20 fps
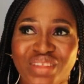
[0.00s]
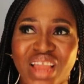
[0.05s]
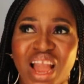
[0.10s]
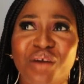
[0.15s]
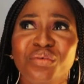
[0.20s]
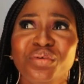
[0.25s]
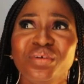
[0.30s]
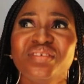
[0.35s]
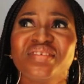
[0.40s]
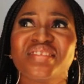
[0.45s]

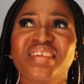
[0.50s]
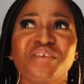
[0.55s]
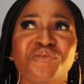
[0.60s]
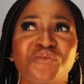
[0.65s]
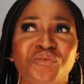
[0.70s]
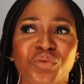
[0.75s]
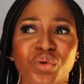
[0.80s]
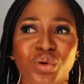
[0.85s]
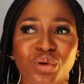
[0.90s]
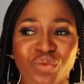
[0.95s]
I wouldn't say
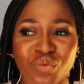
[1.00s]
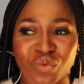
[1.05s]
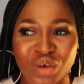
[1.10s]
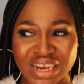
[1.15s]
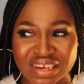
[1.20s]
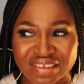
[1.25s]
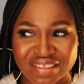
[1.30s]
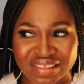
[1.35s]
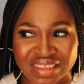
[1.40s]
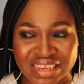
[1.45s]
vote
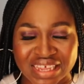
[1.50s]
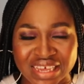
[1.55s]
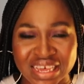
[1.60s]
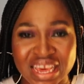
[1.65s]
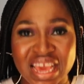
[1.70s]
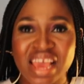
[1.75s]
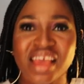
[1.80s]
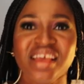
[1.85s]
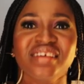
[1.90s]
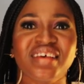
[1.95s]
wisely.
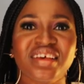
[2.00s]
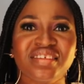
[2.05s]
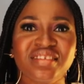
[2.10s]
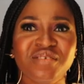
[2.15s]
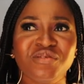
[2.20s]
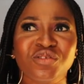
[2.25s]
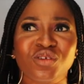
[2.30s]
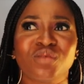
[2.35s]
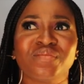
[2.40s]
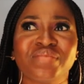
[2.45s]
It's as
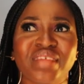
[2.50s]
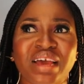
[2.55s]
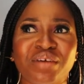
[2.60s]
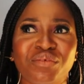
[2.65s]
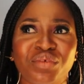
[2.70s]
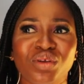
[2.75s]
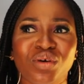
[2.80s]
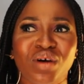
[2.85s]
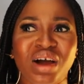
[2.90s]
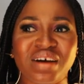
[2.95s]
if
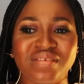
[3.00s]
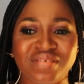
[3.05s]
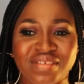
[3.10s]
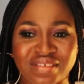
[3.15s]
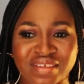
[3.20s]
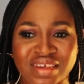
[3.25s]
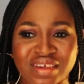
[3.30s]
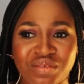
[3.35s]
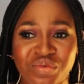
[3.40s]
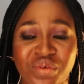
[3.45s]
sometimes we don't have
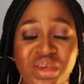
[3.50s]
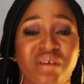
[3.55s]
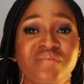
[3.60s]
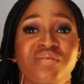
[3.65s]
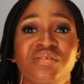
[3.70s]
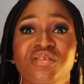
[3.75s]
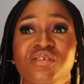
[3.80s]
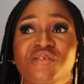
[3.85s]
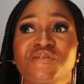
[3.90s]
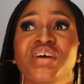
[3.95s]
sense. We have
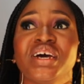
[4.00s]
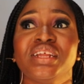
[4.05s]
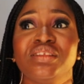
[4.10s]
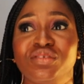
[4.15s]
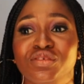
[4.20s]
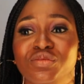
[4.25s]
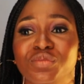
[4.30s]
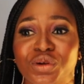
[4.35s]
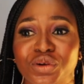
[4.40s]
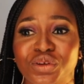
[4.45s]

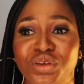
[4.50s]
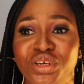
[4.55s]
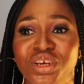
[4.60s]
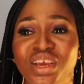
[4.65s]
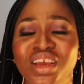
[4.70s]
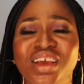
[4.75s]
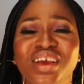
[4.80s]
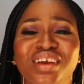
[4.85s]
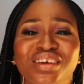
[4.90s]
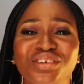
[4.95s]
suffered too much.
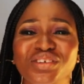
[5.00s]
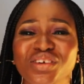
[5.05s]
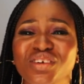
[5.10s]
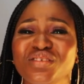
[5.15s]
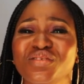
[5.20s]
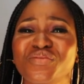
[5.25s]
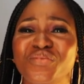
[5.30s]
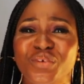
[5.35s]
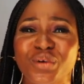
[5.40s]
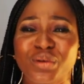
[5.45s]

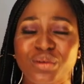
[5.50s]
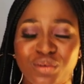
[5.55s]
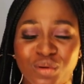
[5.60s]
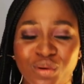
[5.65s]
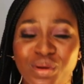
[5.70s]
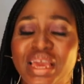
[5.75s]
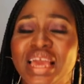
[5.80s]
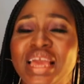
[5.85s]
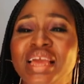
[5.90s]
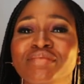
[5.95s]
Just vote,
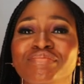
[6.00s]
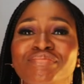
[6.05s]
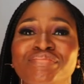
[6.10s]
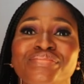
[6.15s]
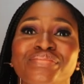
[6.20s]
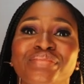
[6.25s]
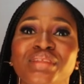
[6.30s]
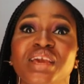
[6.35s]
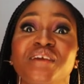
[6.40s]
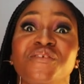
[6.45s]
okay?
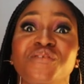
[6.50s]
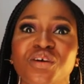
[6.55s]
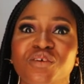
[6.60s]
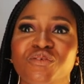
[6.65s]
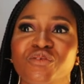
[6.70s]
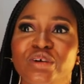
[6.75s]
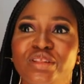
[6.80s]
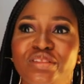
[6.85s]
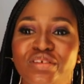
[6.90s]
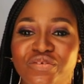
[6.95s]
If you're
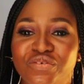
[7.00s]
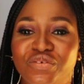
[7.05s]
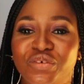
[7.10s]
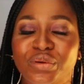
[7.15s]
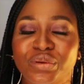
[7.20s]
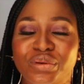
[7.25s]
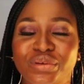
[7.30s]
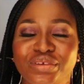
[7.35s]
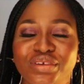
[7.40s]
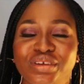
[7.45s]
voting,
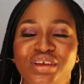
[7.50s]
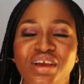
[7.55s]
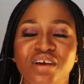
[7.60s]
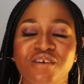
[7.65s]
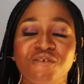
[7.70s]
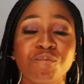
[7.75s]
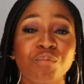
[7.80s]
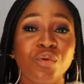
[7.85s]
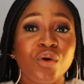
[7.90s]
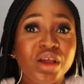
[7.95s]
vote.
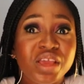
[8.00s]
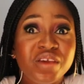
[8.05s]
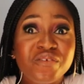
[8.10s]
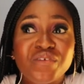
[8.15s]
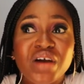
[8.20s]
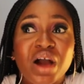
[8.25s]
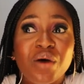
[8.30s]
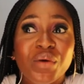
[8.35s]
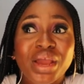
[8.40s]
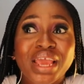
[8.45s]
But
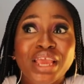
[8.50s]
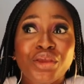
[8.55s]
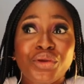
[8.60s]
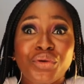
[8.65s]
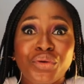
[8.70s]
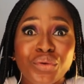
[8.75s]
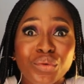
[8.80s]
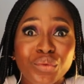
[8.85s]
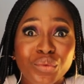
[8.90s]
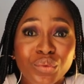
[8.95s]
if I were
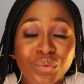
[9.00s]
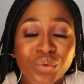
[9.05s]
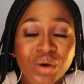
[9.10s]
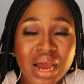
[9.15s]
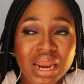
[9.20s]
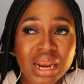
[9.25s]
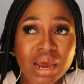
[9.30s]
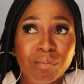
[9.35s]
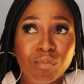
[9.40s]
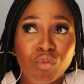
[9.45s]
you
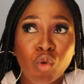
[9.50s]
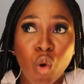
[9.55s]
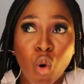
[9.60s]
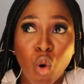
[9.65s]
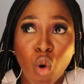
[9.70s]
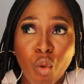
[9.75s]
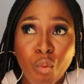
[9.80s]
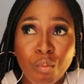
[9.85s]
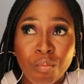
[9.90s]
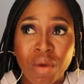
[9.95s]
and I'm
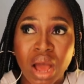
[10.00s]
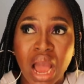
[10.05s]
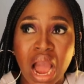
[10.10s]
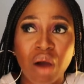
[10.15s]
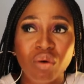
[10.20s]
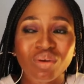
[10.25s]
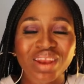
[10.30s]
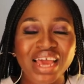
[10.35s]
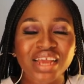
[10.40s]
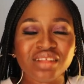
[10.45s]
home,
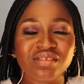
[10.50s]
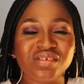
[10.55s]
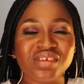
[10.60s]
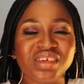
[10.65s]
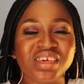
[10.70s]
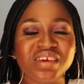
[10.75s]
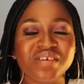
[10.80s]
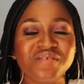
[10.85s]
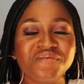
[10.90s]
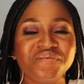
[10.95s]
I would like to
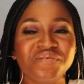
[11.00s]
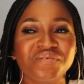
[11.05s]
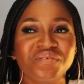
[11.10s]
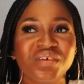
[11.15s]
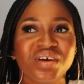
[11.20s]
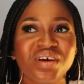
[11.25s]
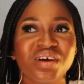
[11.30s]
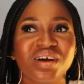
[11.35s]
give